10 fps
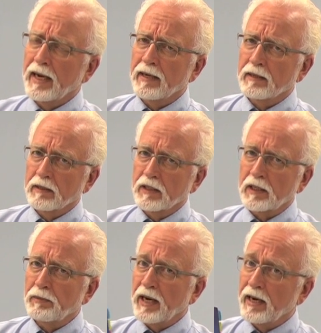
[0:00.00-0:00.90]
and
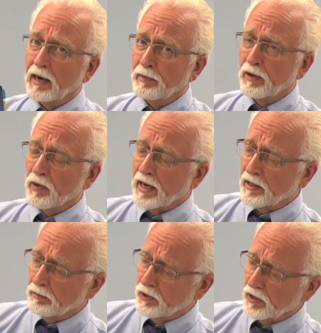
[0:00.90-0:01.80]
someday I may write the